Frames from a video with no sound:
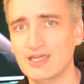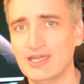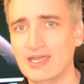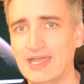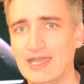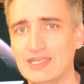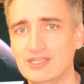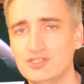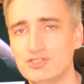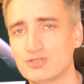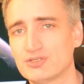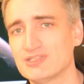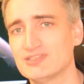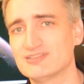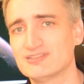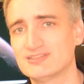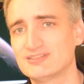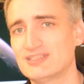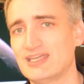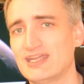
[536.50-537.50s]
And you can
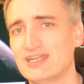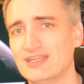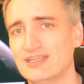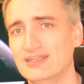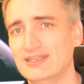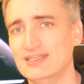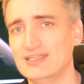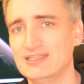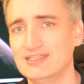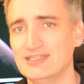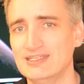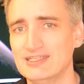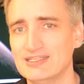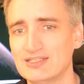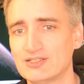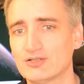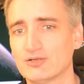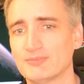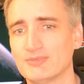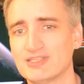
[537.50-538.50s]
set it in
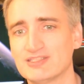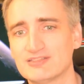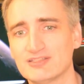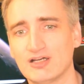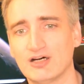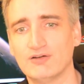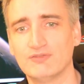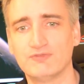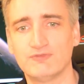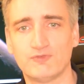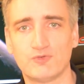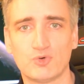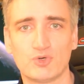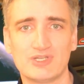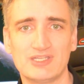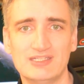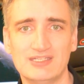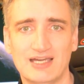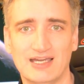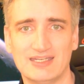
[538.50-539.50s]
increments of
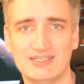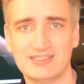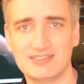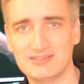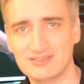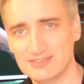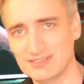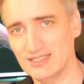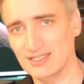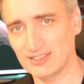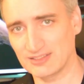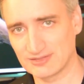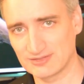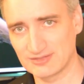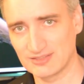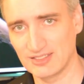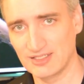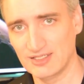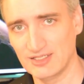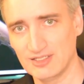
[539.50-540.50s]

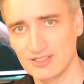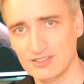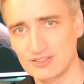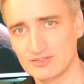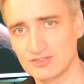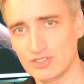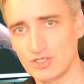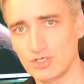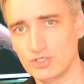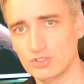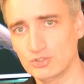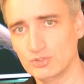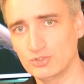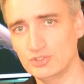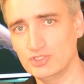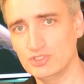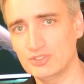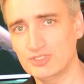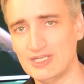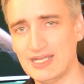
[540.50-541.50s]
4096. So
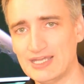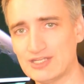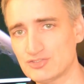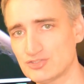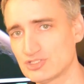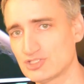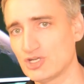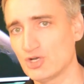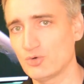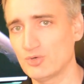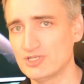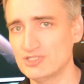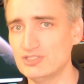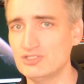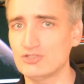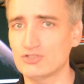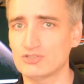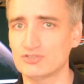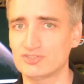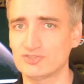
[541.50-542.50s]
you can actually go into
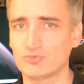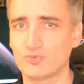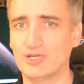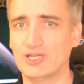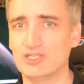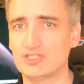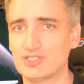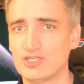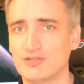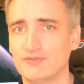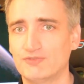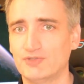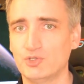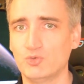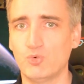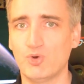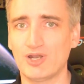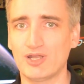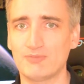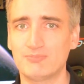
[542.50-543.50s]
your switch, and if you
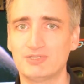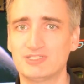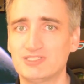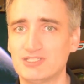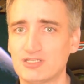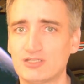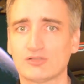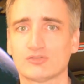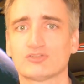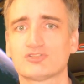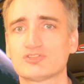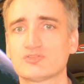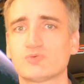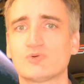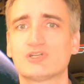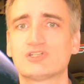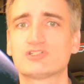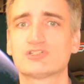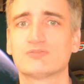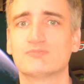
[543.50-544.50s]
want a particular
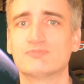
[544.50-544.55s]
switch to